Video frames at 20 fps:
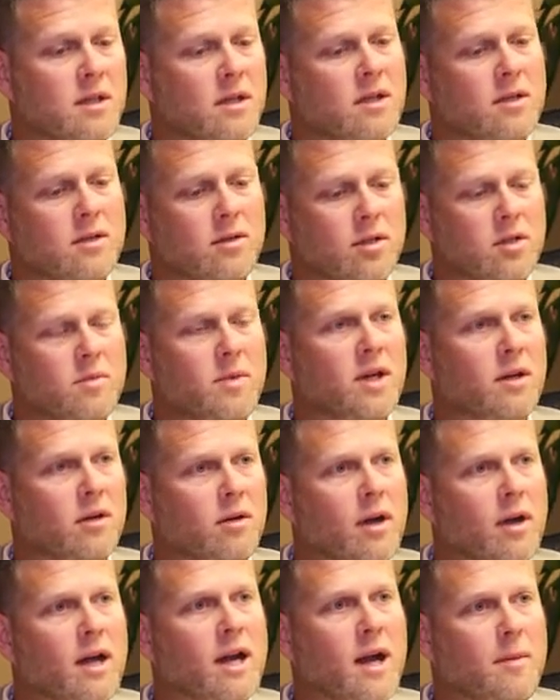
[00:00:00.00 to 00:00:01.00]
So it's been a
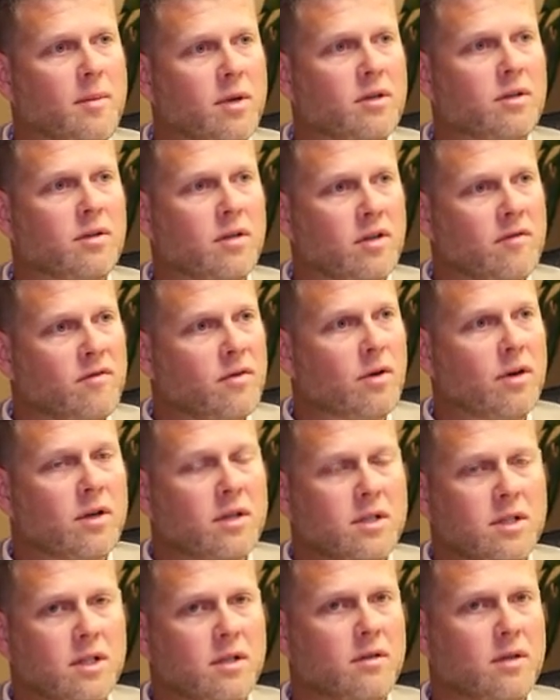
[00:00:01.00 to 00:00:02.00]
great opportunity for
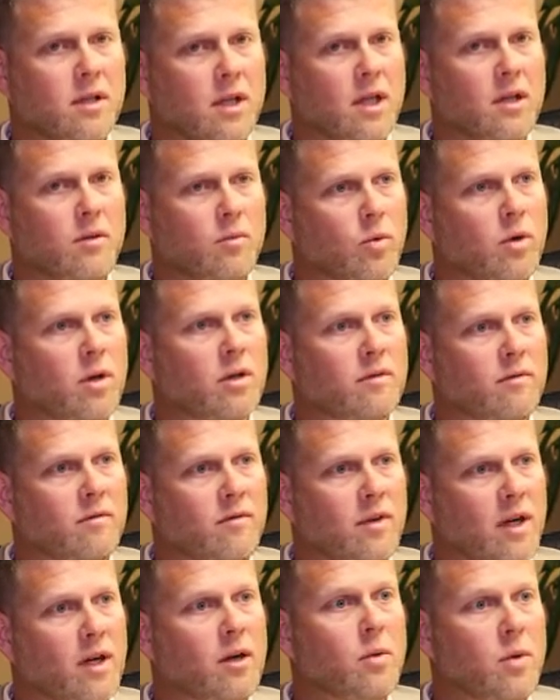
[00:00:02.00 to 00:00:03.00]
us and worked
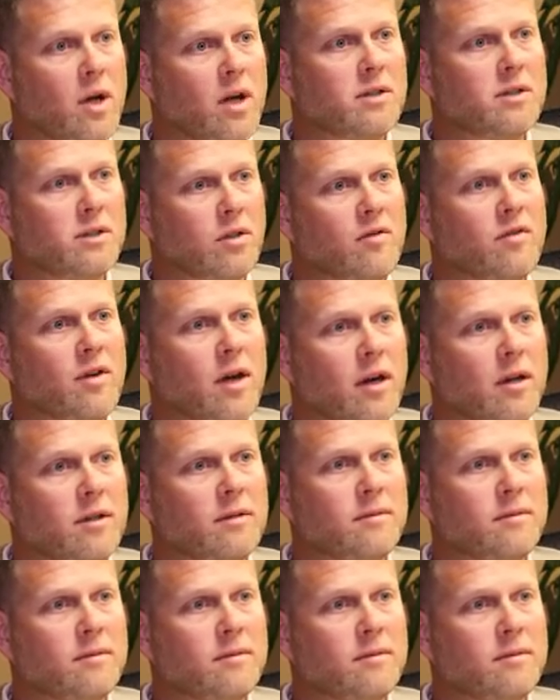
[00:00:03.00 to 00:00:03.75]
very well so far.